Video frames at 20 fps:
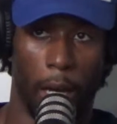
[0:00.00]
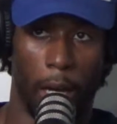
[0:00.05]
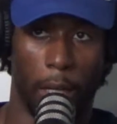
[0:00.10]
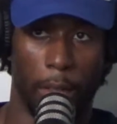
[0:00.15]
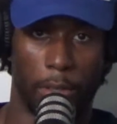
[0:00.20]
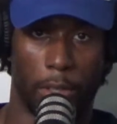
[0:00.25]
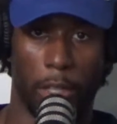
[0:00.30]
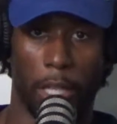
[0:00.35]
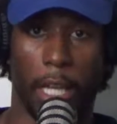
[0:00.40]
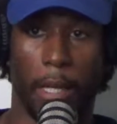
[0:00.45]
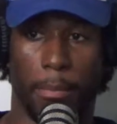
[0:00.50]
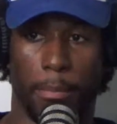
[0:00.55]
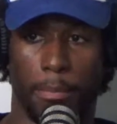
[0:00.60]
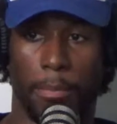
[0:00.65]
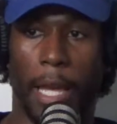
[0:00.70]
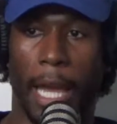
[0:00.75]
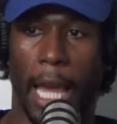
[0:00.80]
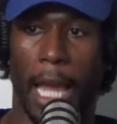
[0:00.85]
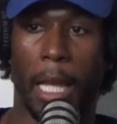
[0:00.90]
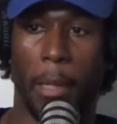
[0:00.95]
So they
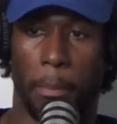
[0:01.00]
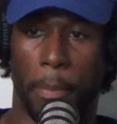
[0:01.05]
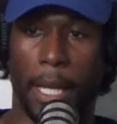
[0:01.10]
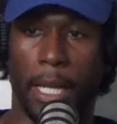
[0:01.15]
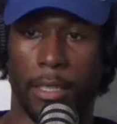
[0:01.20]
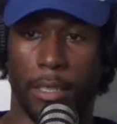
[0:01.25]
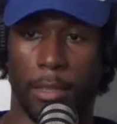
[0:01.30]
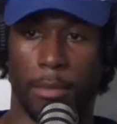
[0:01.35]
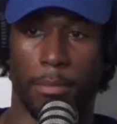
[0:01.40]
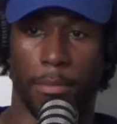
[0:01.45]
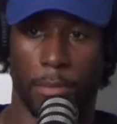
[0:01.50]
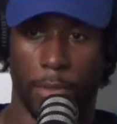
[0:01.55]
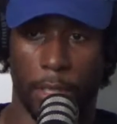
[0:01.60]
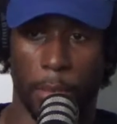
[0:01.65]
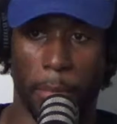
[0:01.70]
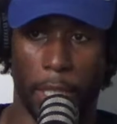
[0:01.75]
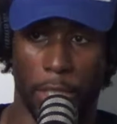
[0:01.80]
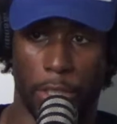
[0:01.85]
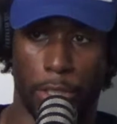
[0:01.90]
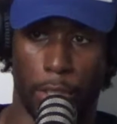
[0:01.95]
hand-pick them to
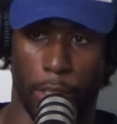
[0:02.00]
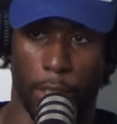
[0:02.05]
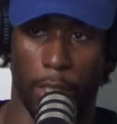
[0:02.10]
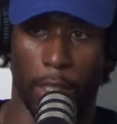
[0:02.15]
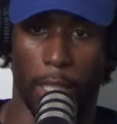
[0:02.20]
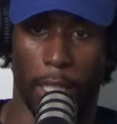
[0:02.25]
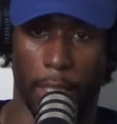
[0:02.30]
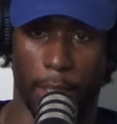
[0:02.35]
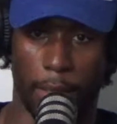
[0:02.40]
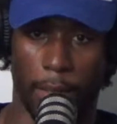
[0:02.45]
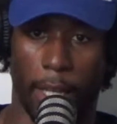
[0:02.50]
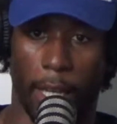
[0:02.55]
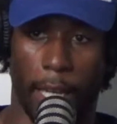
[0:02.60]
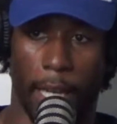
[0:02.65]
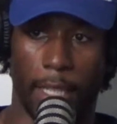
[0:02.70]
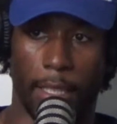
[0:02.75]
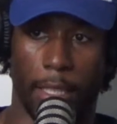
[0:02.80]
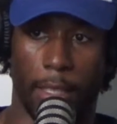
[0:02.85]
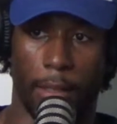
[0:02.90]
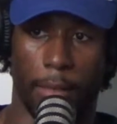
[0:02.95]
make sure like they
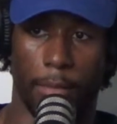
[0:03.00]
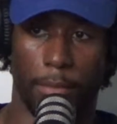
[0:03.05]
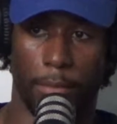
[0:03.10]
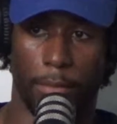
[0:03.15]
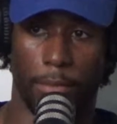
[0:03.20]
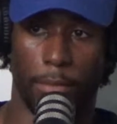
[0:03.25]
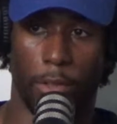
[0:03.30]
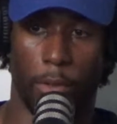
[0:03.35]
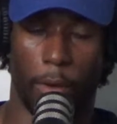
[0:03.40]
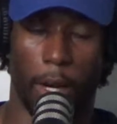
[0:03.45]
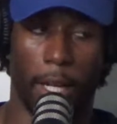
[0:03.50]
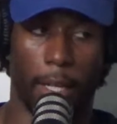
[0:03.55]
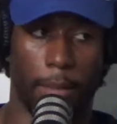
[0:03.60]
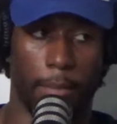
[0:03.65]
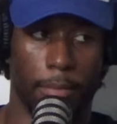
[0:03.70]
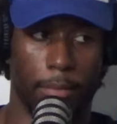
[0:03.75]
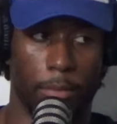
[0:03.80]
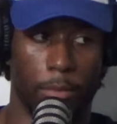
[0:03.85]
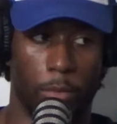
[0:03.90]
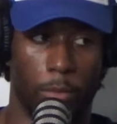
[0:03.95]
got the right
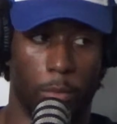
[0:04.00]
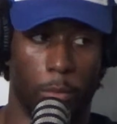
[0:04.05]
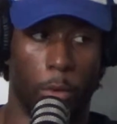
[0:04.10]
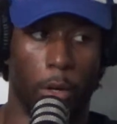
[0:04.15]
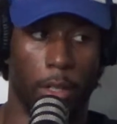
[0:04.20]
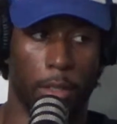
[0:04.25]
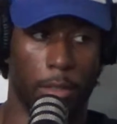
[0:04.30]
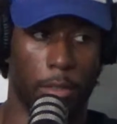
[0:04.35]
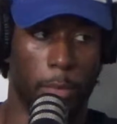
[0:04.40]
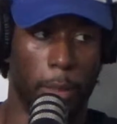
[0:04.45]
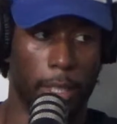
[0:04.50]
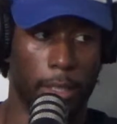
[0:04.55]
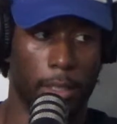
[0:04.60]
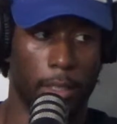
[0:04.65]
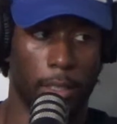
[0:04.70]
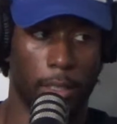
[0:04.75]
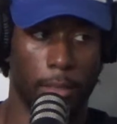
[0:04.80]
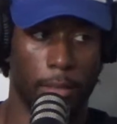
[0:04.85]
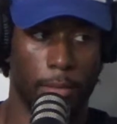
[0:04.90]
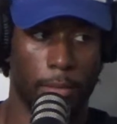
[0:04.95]
ones,
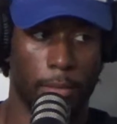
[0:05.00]
basically.